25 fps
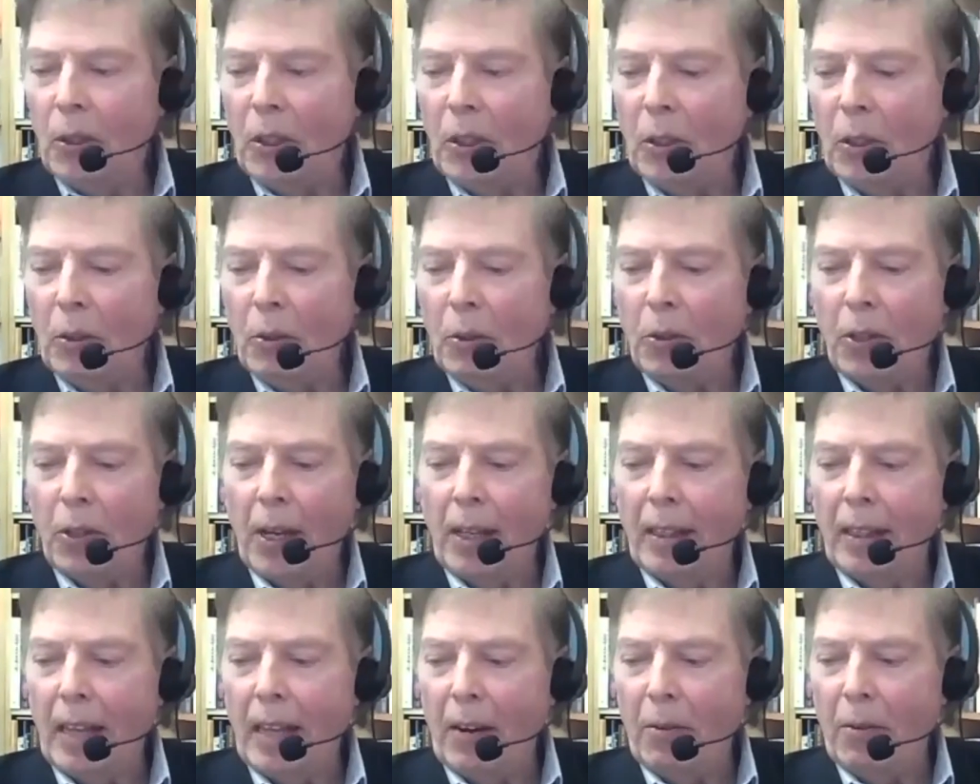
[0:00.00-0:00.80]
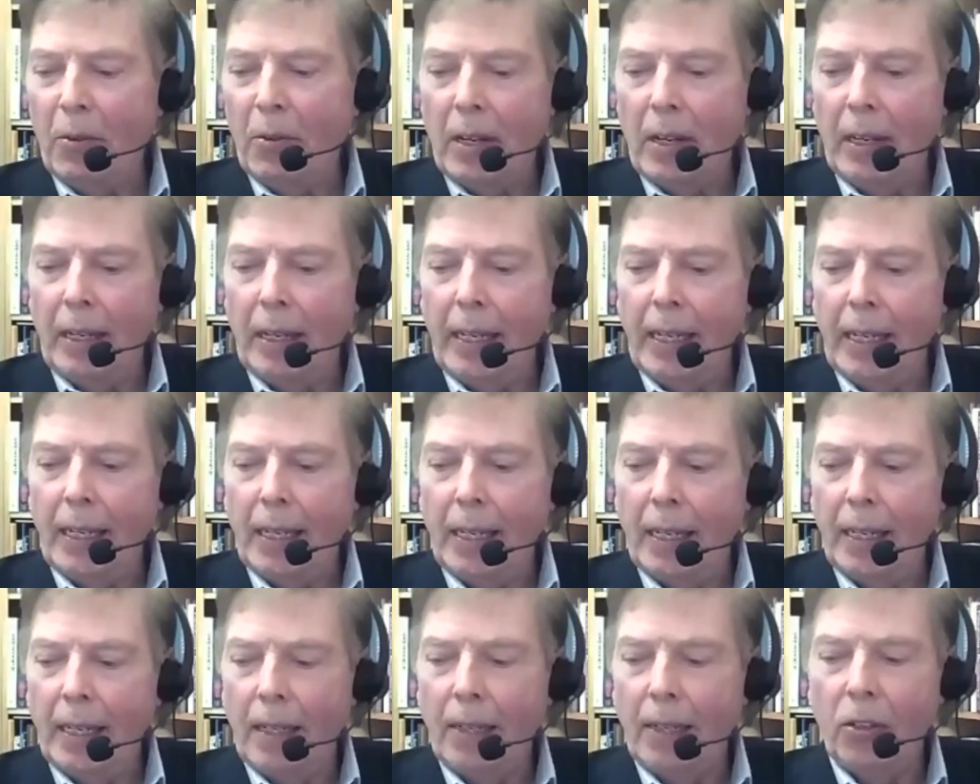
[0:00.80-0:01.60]
you think that would lead
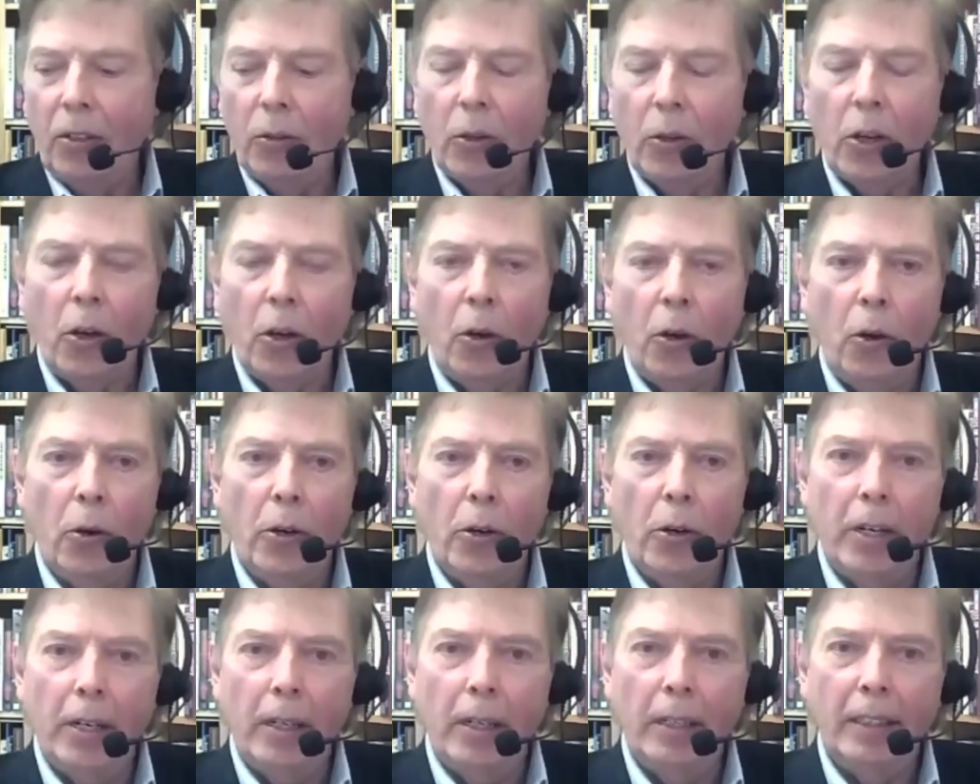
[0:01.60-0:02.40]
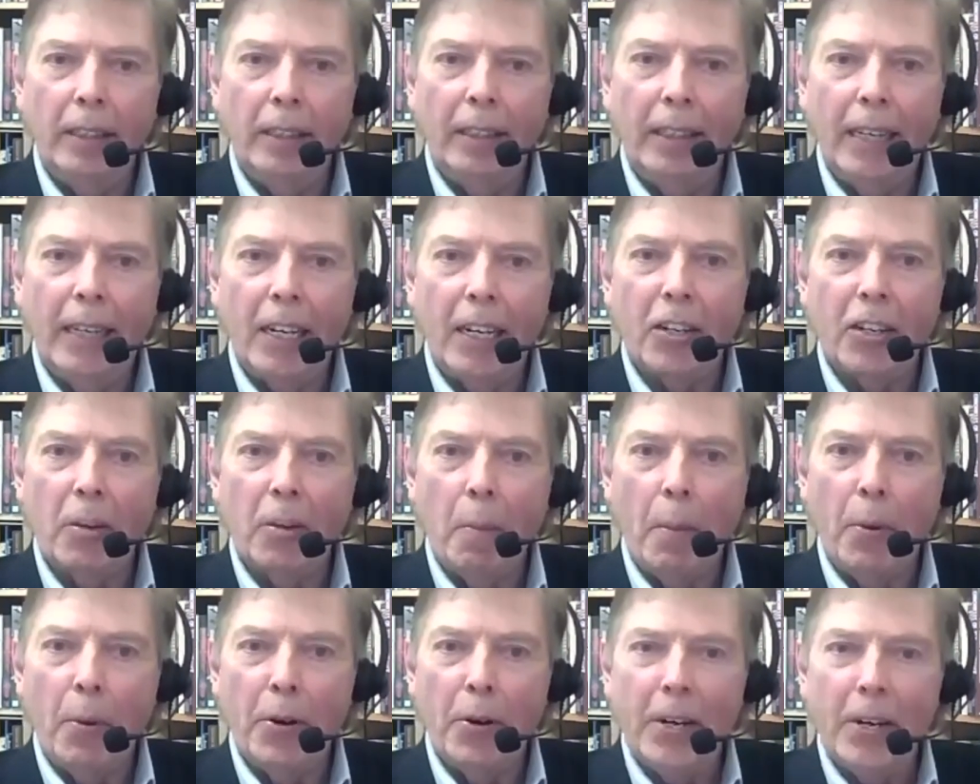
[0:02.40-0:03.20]
to a cure at
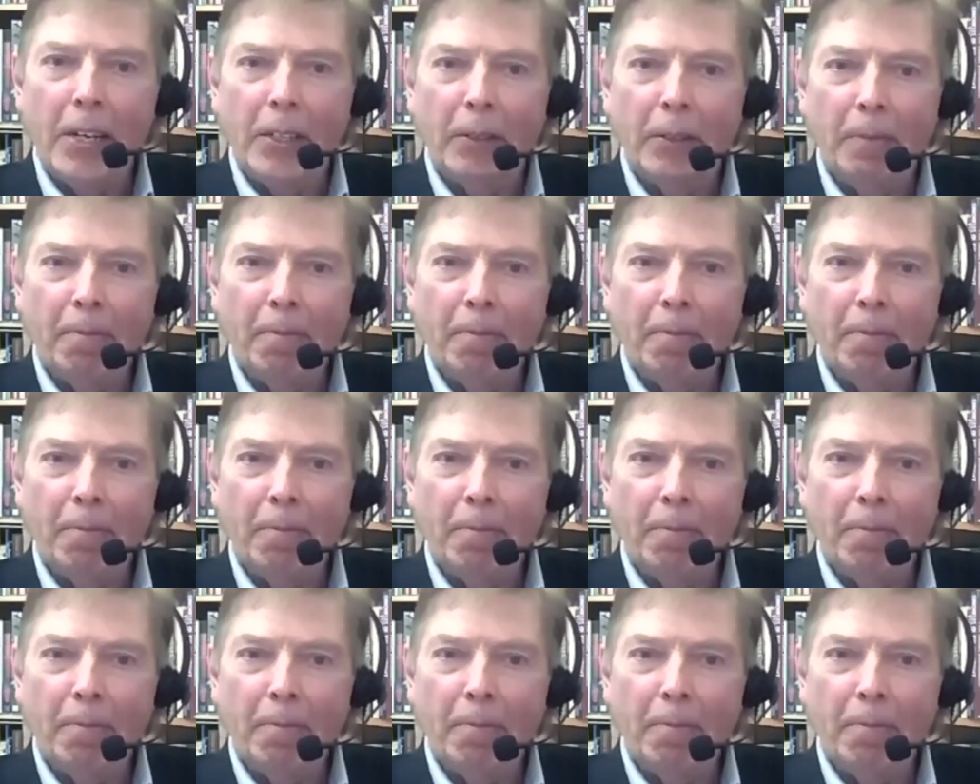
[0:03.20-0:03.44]
some point?